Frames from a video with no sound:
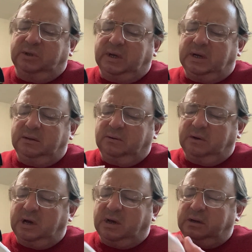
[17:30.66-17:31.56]
tan or
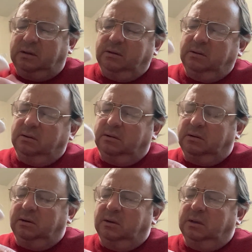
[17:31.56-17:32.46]
guard.
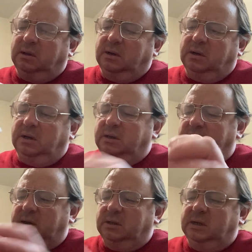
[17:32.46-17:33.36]

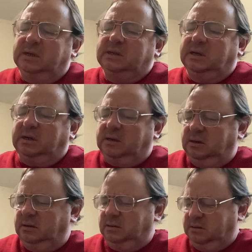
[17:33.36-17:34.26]
It has like
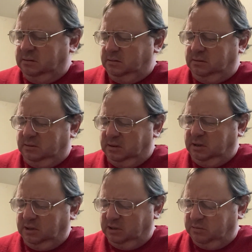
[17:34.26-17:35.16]

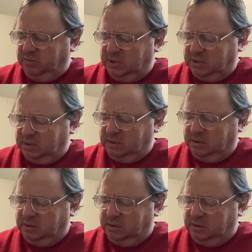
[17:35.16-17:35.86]
in the middle.